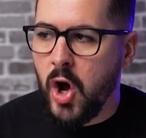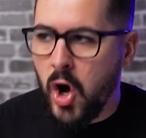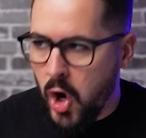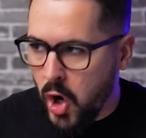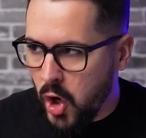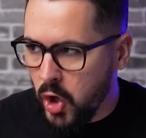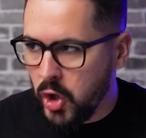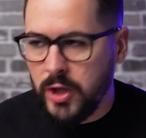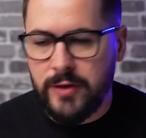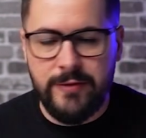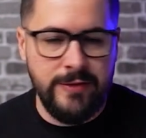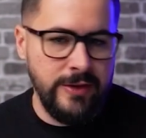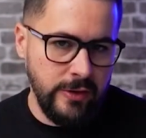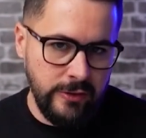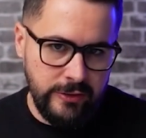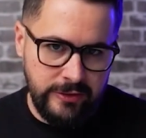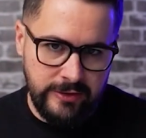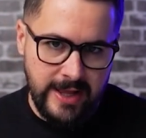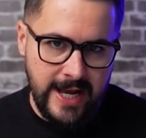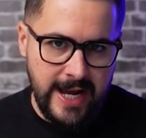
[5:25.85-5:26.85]
all of
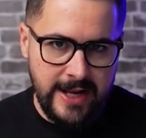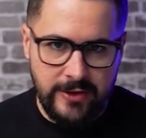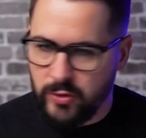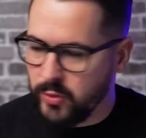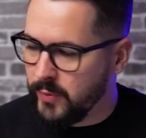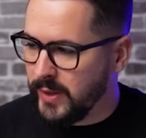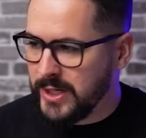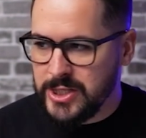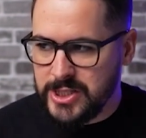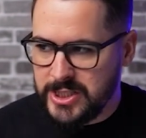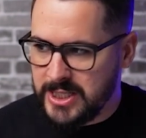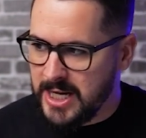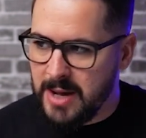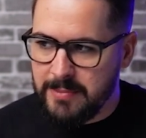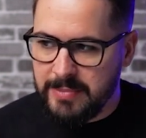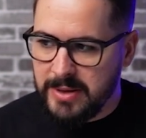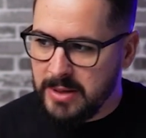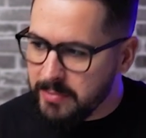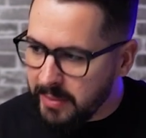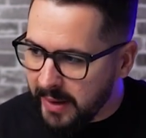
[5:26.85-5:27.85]
those slides, or we can just
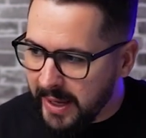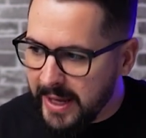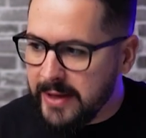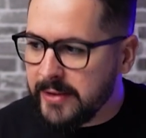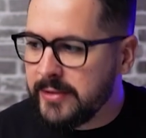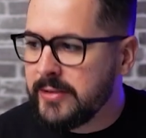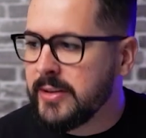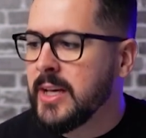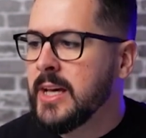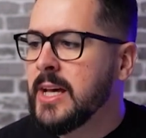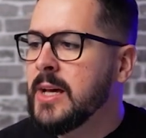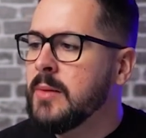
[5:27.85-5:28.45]
copy and paste,